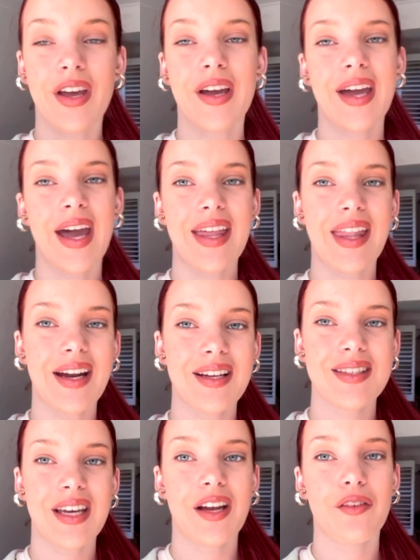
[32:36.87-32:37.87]
okay that
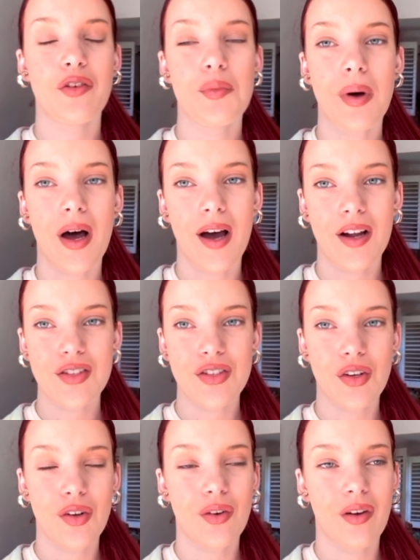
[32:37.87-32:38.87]
is it for part
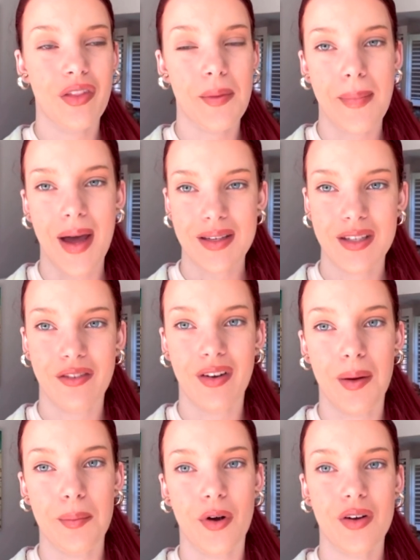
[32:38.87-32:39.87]
two of the massive
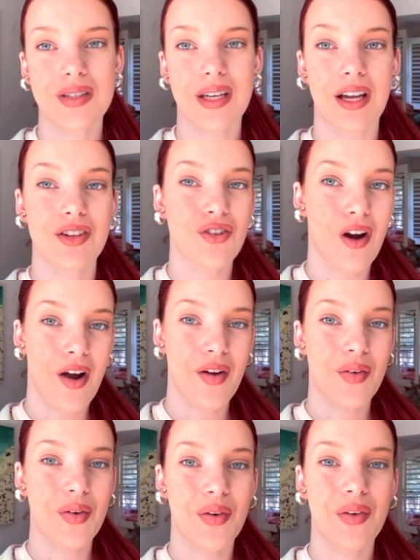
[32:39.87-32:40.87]
unboxing and
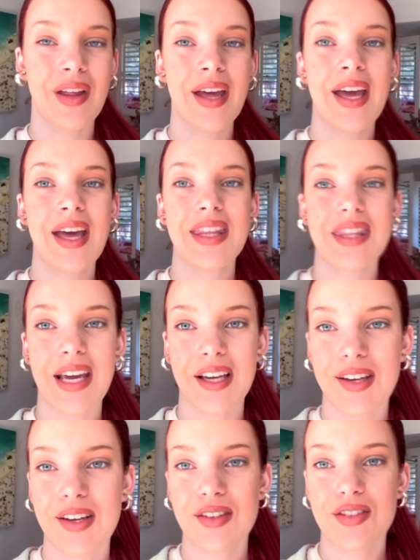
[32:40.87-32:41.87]
try on haul
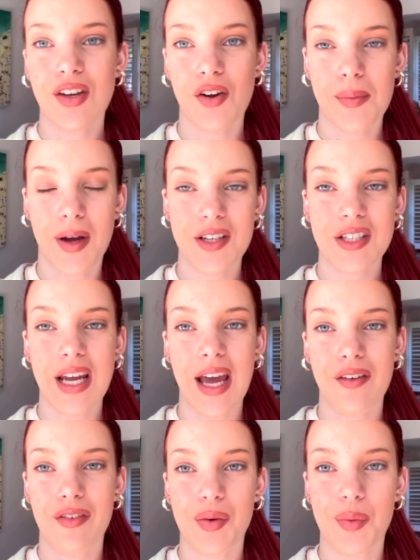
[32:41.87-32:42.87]
thank you so much
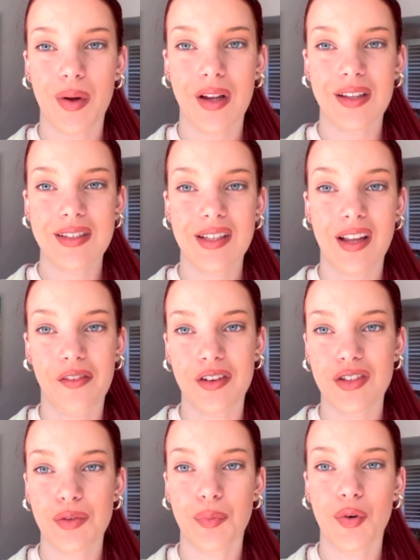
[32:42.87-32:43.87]
to everyone's love
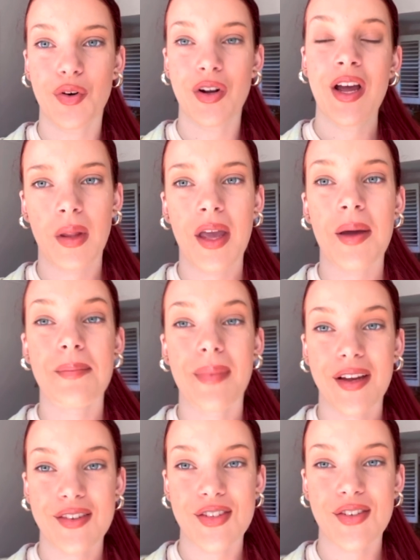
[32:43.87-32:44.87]
and support
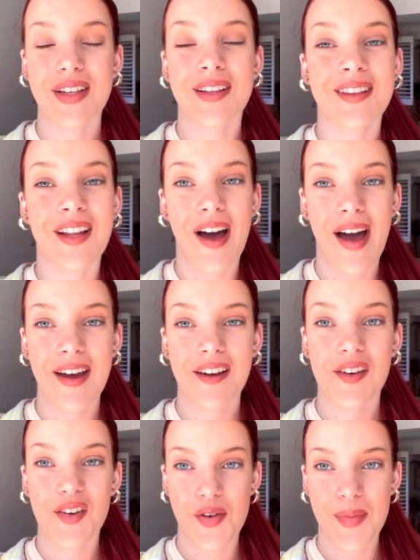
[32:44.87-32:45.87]
Make sure you
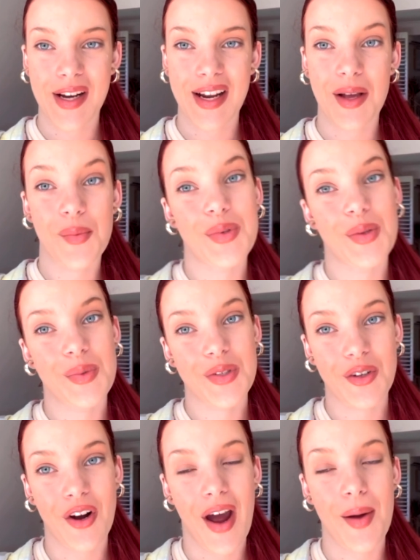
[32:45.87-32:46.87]
like, comment and
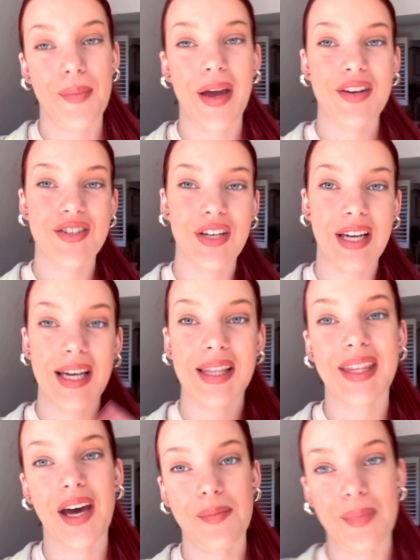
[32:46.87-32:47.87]
subscribe. Make sure you
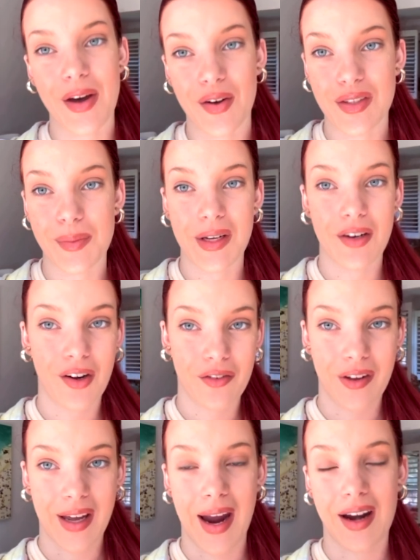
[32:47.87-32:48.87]
hit that bell to be
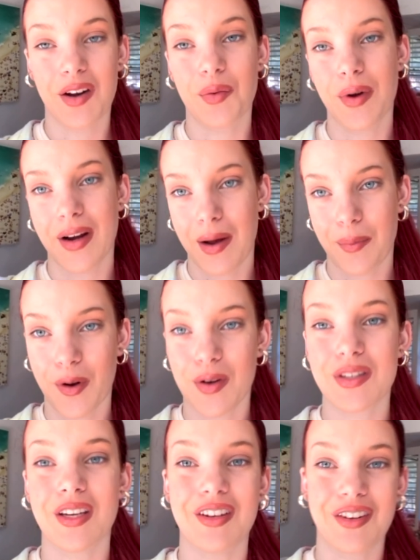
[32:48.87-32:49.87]
notified when I
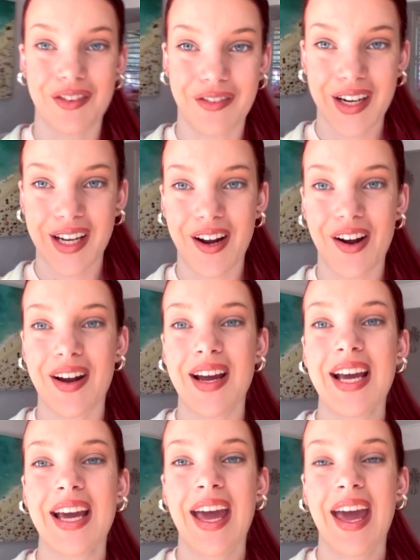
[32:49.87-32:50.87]
post a new video